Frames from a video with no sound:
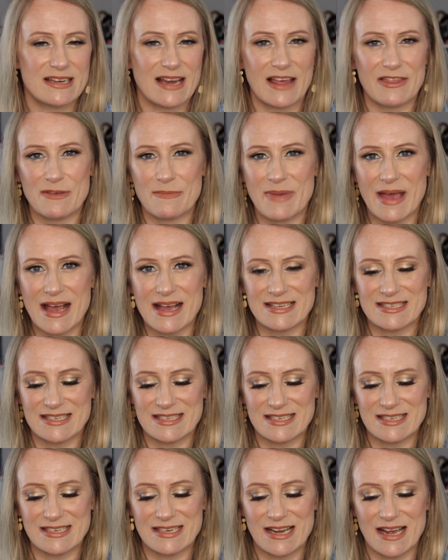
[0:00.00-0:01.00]
not the
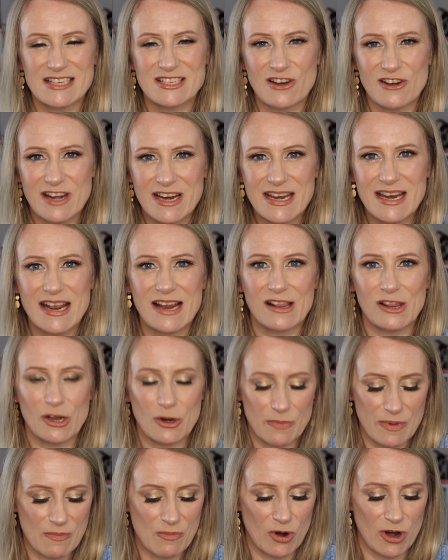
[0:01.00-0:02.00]
best starting to get a
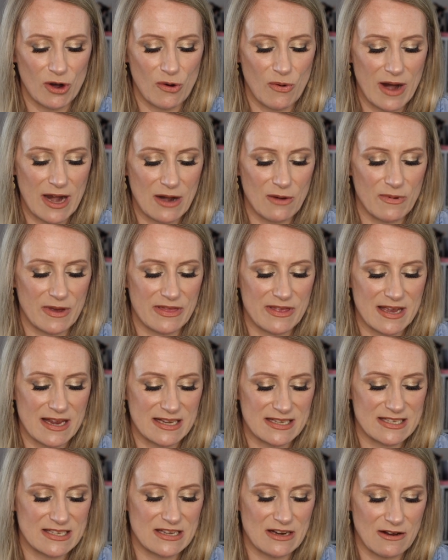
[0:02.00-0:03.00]
little bit more acquainted with
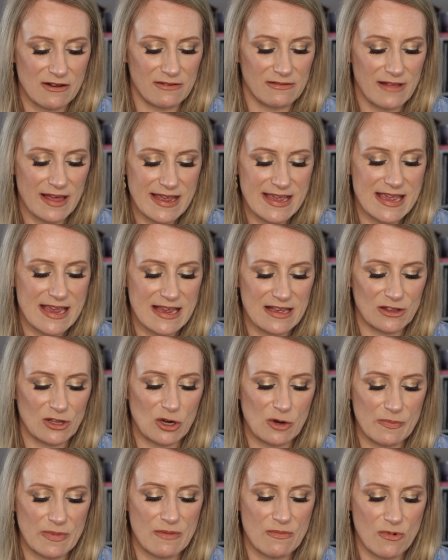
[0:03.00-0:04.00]
it, so liking it a
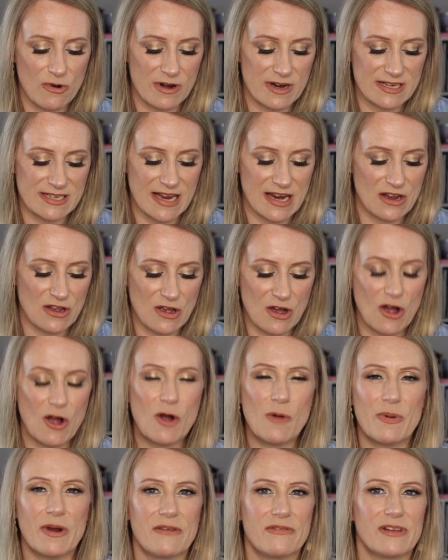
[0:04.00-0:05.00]
little bit more as I
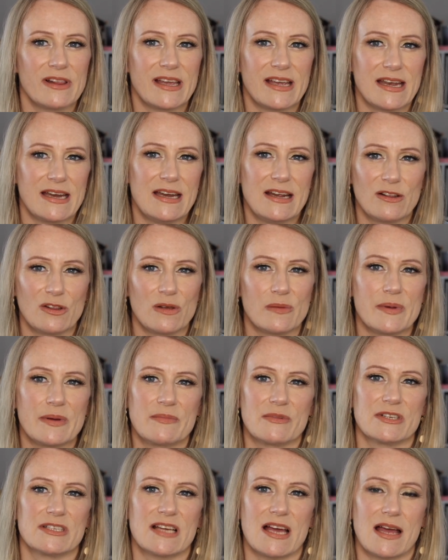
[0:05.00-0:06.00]
go, but I feel like I need a little bit
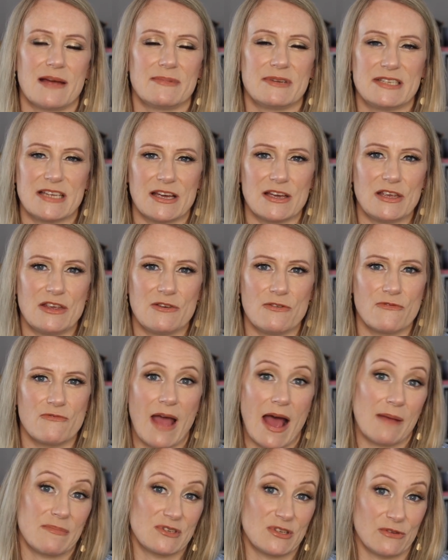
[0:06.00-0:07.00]
more time to tell you
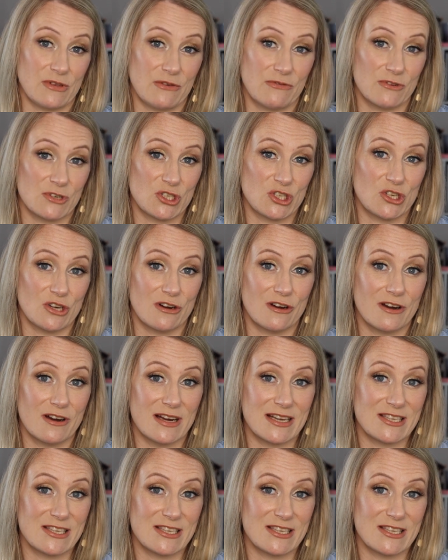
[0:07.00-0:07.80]
absolutely for sure.